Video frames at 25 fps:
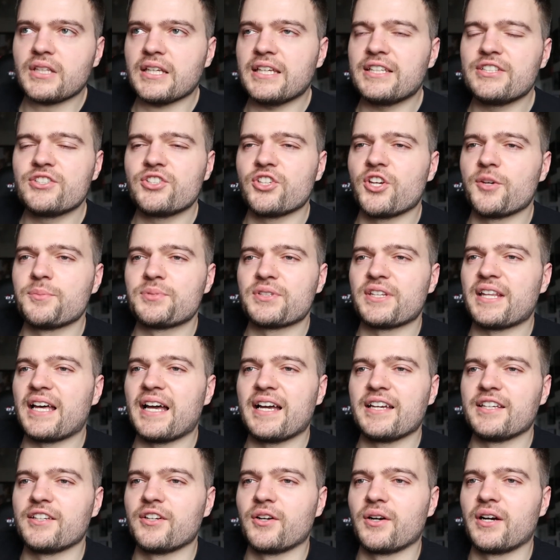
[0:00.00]
in terms of
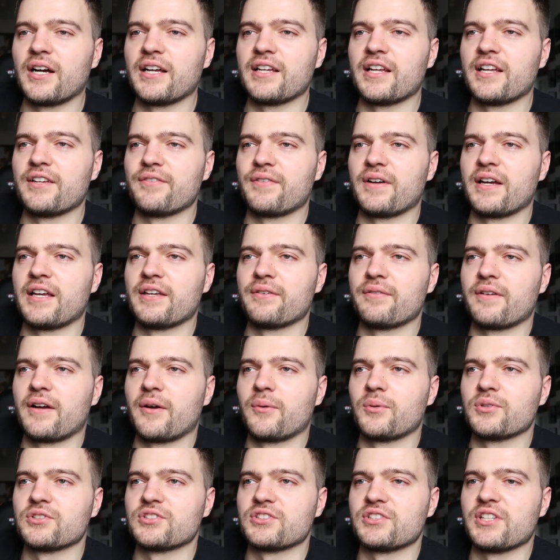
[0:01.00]
that, if I
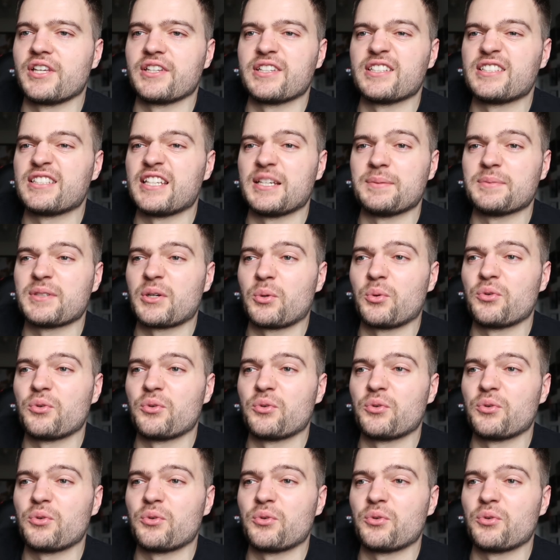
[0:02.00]
was the other teams,